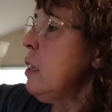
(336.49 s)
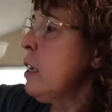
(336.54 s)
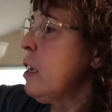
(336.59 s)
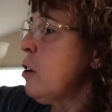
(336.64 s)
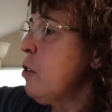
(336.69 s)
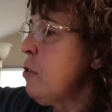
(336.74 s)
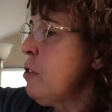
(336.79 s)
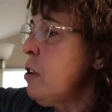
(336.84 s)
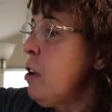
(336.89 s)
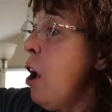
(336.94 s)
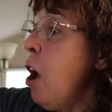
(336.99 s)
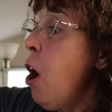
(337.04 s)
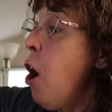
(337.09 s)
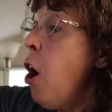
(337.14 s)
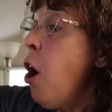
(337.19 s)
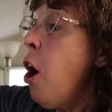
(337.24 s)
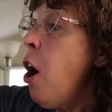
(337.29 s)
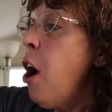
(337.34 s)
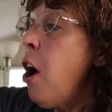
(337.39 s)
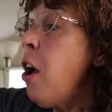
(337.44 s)
oh, half of the
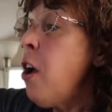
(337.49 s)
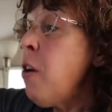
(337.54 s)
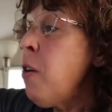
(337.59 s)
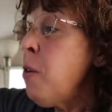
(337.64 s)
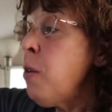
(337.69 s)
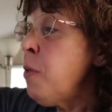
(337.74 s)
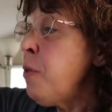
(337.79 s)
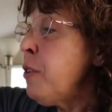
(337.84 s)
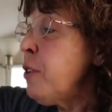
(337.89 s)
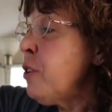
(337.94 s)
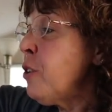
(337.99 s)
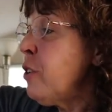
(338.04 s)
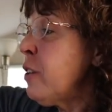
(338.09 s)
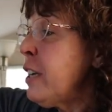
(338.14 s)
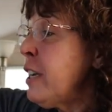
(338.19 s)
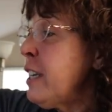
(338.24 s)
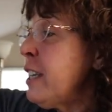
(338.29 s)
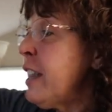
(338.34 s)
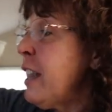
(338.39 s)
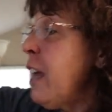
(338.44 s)
gifts that were oh,
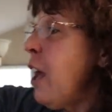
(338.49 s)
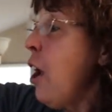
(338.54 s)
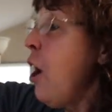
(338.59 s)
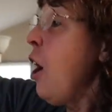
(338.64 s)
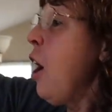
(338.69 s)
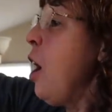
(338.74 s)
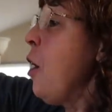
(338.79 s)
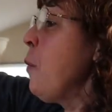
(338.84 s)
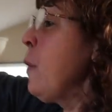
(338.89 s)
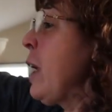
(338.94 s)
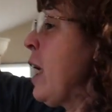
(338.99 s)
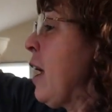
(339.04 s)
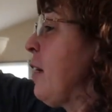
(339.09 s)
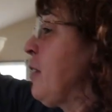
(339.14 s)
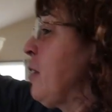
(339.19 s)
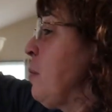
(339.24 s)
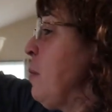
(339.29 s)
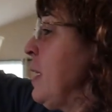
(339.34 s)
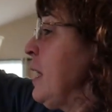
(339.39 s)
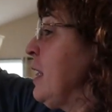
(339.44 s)
given last night. We have
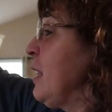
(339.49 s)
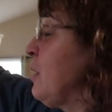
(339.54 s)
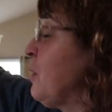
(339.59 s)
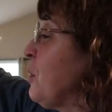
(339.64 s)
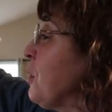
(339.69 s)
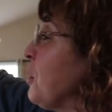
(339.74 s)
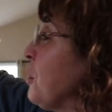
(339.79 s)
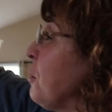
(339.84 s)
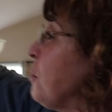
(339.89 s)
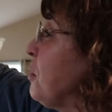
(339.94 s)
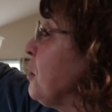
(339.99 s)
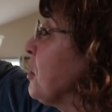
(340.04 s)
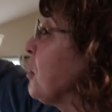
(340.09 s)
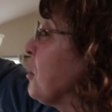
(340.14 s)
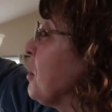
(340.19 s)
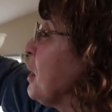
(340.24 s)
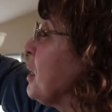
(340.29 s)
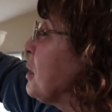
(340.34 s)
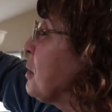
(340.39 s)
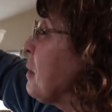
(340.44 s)
to make this yeah, for were
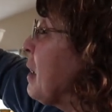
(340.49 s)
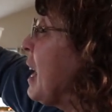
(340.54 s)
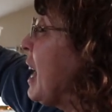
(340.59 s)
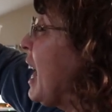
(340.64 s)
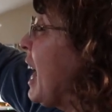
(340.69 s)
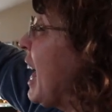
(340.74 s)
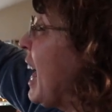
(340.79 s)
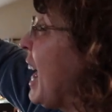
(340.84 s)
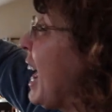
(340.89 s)
either weed